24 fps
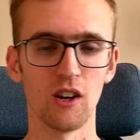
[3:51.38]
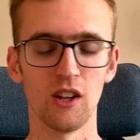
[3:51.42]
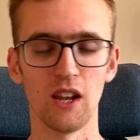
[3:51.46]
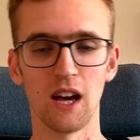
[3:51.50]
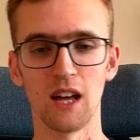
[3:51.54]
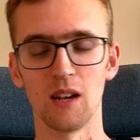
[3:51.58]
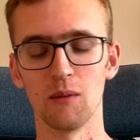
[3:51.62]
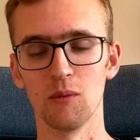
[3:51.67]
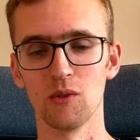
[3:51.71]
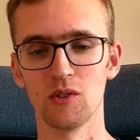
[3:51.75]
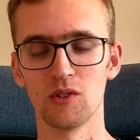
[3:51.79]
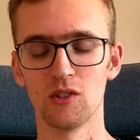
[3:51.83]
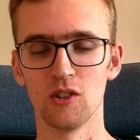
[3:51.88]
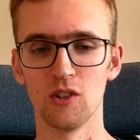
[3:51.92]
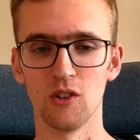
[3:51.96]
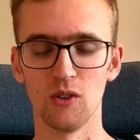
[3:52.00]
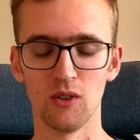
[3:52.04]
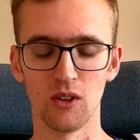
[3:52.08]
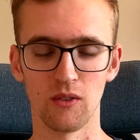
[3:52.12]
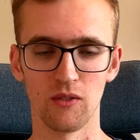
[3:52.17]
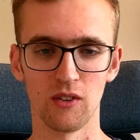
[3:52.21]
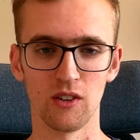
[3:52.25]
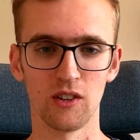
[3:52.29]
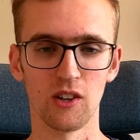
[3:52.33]
animals to do
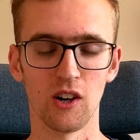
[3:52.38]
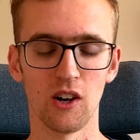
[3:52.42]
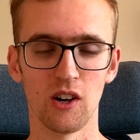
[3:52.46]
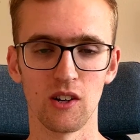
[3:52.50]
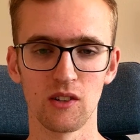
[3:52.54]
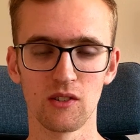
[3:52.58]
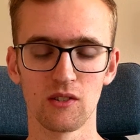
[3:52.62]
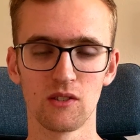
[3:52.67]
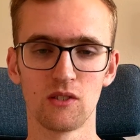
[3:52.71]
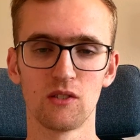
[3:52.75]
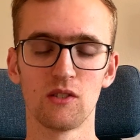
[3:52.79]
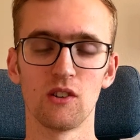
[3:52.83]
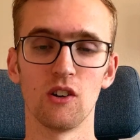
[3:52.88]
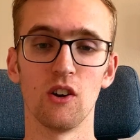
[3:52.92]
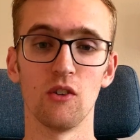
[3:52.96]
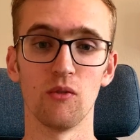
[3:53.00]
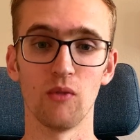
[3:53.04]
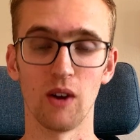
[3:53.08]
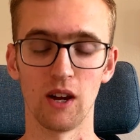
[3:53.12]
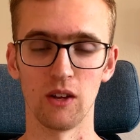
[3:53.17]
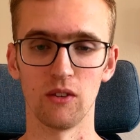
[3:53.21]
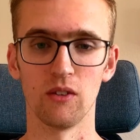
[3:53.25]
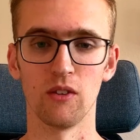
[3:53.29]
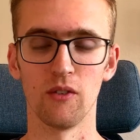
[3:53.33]
different tasks
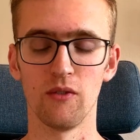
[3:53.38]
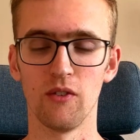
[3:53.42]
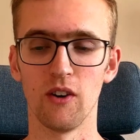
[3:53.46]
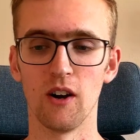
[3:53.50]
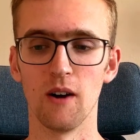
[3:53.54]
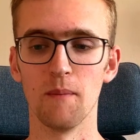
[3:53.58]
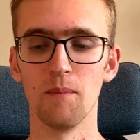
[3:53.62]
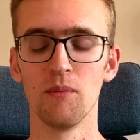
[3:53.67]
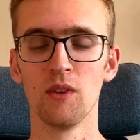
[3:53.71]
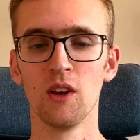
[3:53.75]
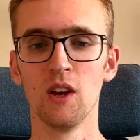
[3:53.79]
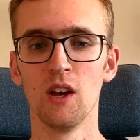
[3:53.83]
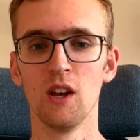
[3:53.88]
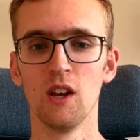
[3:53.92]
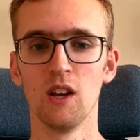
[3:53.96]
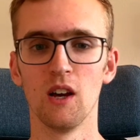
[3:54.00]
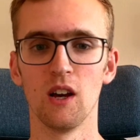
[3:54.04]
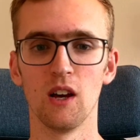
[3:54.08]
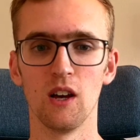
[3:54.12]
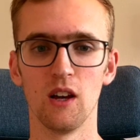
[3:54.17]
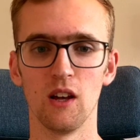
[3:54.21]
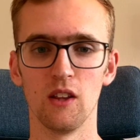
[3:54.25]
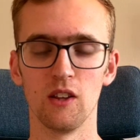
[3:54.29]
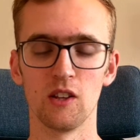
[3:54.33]
around the farm.
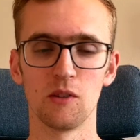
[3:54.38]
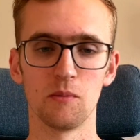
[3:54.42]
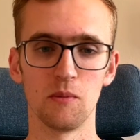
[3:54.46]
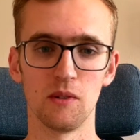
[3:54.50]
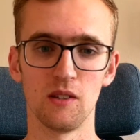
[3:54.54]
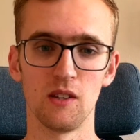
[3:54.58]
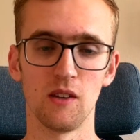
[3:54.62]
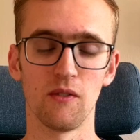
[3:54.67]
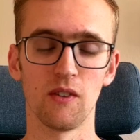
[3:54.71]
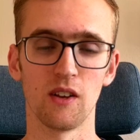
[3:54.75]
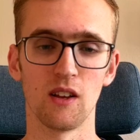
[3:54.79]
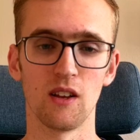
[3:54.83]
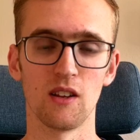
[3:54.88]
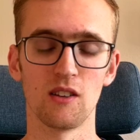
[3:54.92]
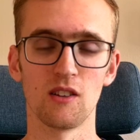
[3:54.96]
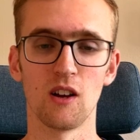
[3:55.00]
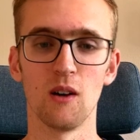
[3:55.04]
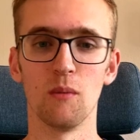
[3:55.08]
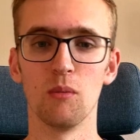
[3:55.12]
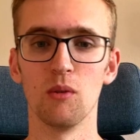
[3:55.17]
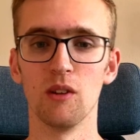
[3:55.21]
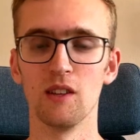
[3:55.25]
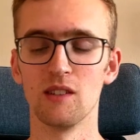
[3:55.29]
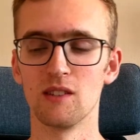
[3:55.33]
And a specific example is